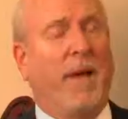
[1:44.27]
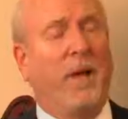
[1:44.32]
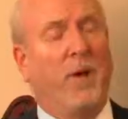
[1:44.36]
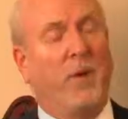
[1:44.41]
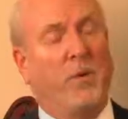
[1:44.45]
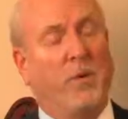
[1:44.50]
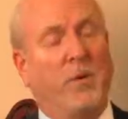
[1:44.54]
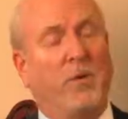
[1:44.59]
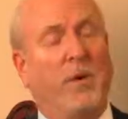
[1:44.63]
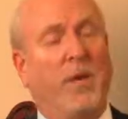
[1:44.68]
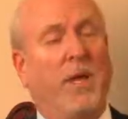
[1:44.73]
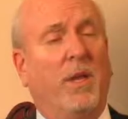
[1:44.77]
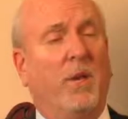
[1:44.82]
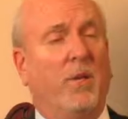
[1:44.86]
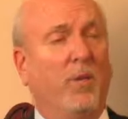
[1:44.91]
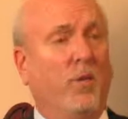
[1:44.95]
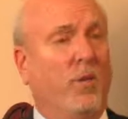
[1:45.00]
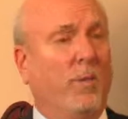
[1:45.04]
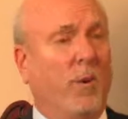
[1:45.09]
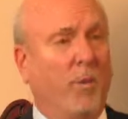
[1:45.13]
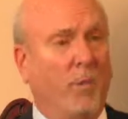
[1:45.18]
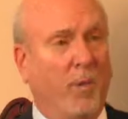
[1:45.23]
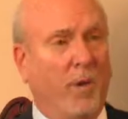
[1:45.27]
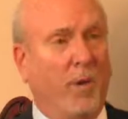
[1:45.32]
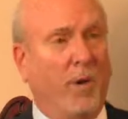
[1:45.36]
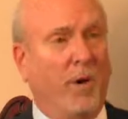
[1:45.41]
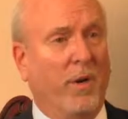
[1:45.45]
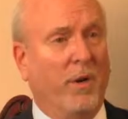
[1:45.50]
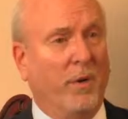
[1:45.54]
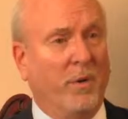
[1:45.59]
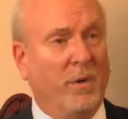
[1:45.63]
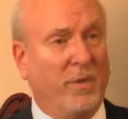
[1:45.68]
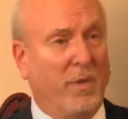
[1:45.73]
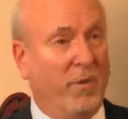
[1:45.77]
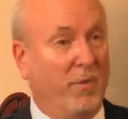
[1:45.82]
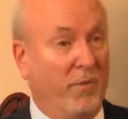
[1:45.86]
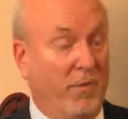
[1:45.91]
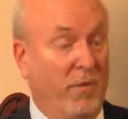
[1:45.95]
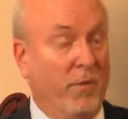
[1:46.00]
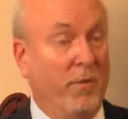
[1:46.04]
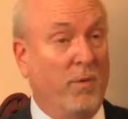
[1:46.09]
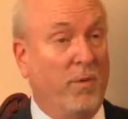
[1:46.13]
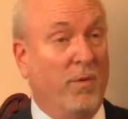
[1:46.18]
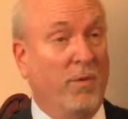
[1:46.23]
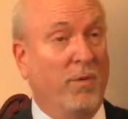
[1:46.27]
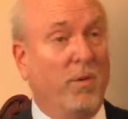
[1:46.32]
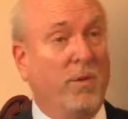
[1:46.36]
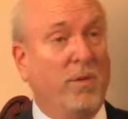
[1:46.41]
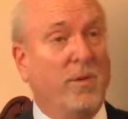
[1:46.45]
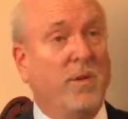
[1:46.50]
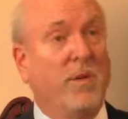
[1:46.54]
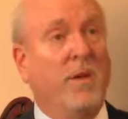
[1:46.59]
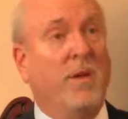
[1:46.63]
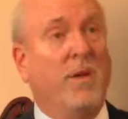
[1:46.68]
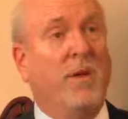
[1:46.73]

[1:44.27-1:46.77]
also can do memorials and funerals,